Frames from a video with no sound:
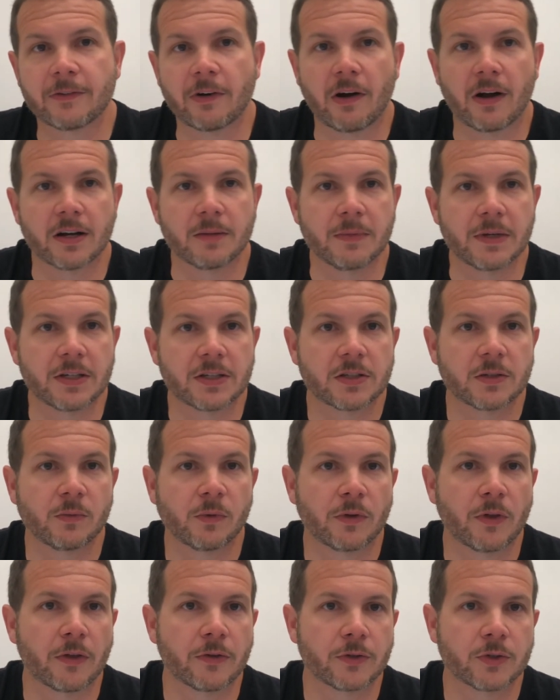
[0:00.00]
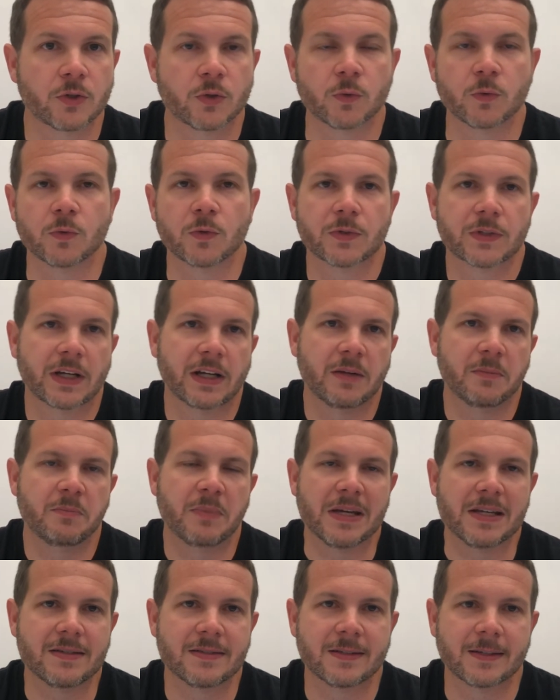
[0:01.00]
automation with other tools, kind of
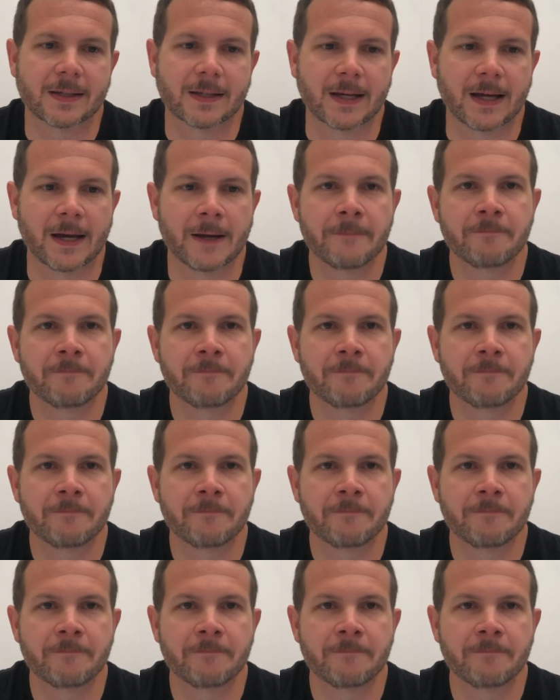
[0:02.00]
basic